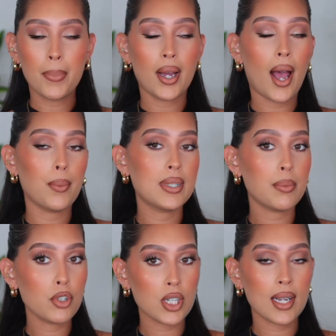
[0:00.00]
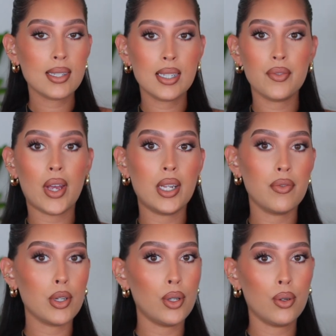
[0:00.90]
But I would double check, see if any
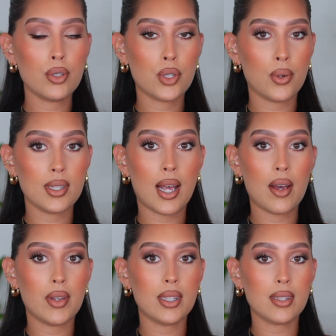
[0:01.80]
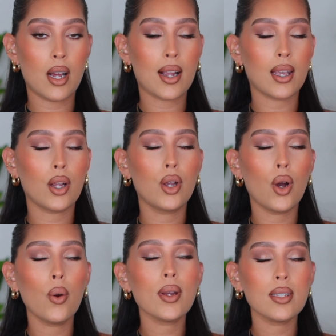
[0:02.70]
of your local stores have it in stock and
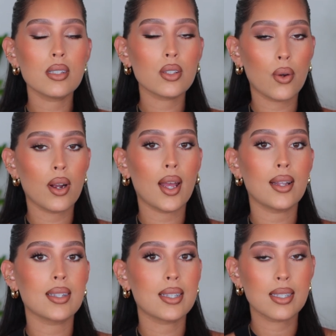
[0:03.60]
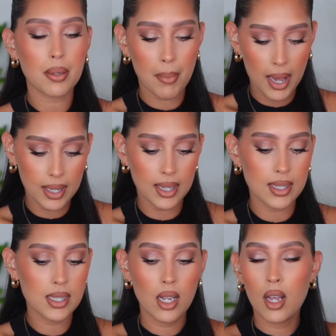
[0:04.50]
go in store and smell
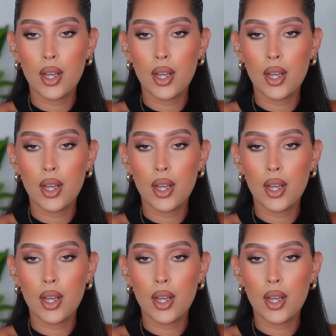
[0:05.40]
it.